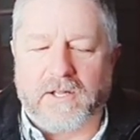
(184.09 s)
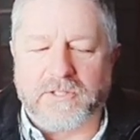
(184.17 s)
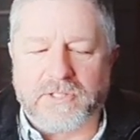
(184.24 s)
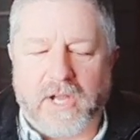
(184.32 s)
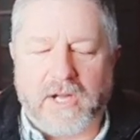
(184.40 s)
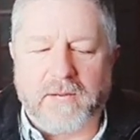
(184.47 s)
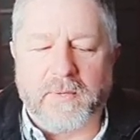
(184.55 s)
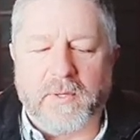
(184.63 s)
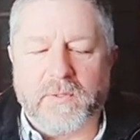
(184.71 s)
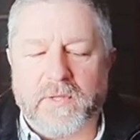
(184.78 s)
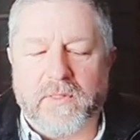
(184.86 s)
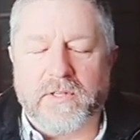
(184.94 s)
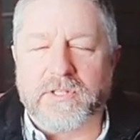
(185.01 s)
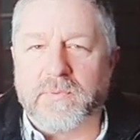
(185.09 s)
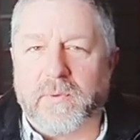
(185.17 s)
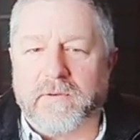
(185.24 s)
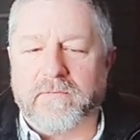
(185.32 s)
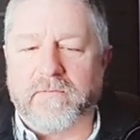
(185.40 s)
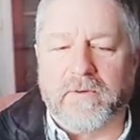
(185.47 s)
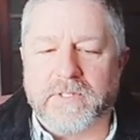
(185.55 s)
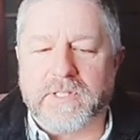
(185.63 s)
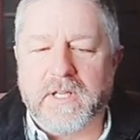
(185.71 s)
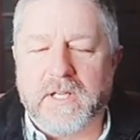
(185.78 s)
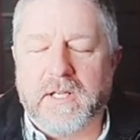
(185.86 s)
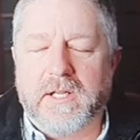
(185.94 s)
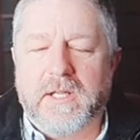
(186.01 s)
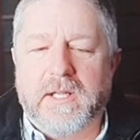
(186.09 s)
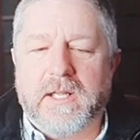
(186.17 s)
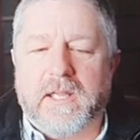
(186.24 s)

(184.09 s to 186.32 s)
I'll talk about this one first.